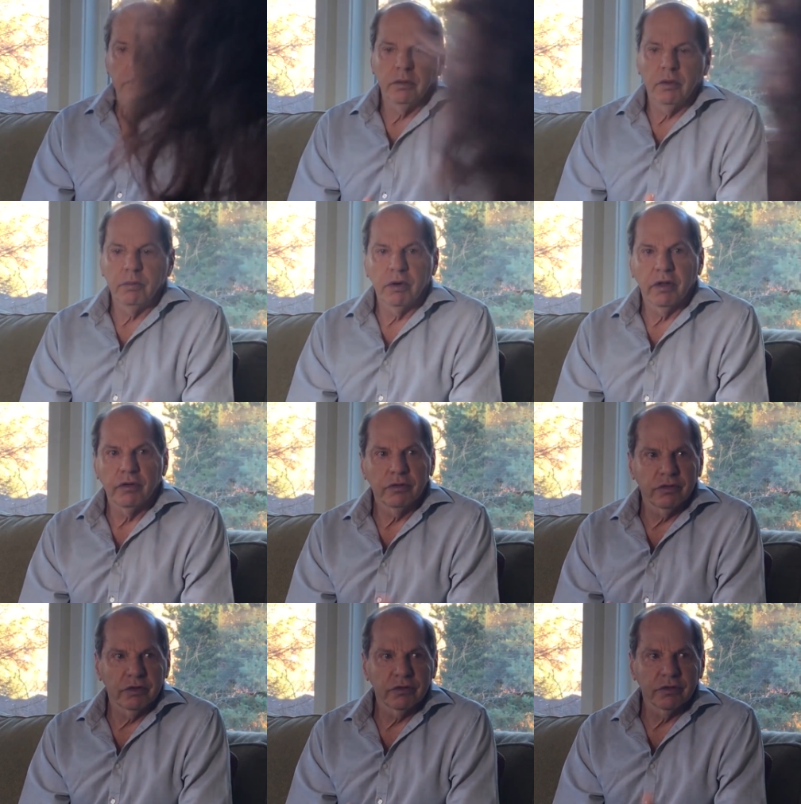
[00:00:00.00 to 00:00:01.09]
You know, brother,
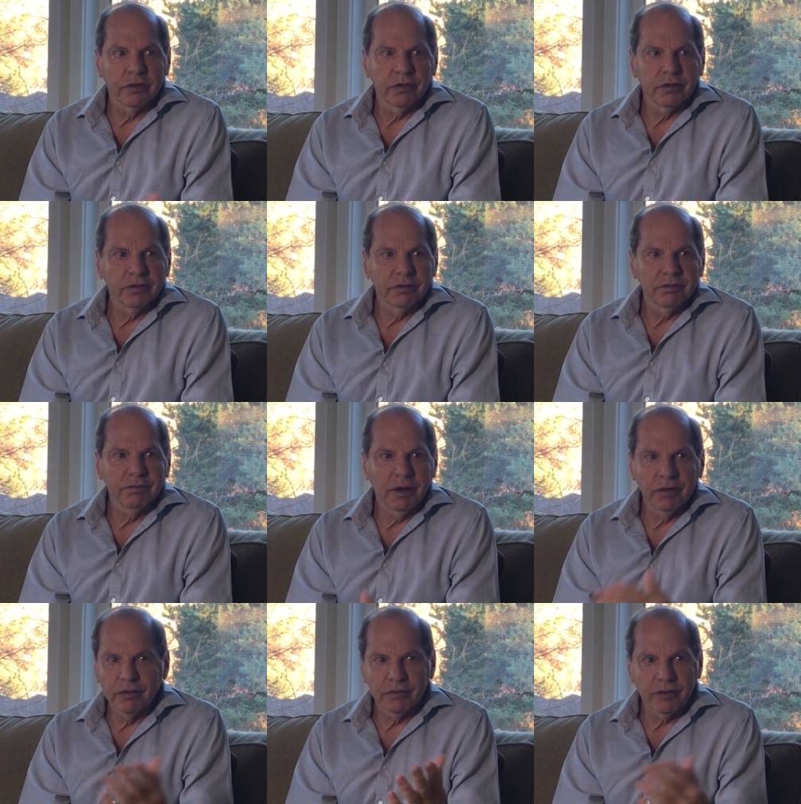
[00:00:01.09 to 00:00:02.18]
sister,
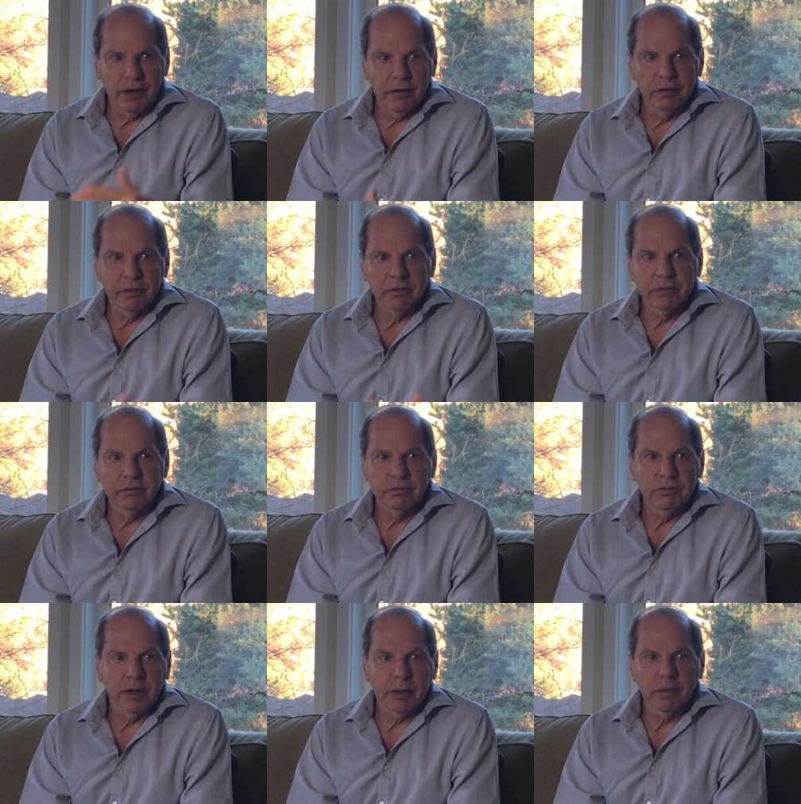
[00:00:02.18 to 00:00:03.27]
mother, father,
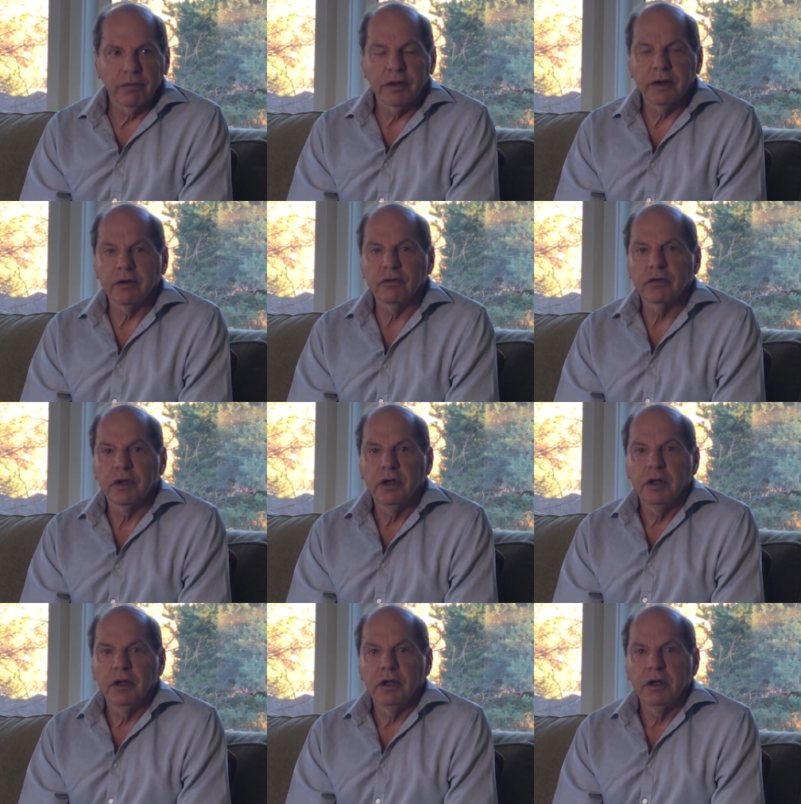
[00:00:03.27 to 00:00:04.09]
type of things,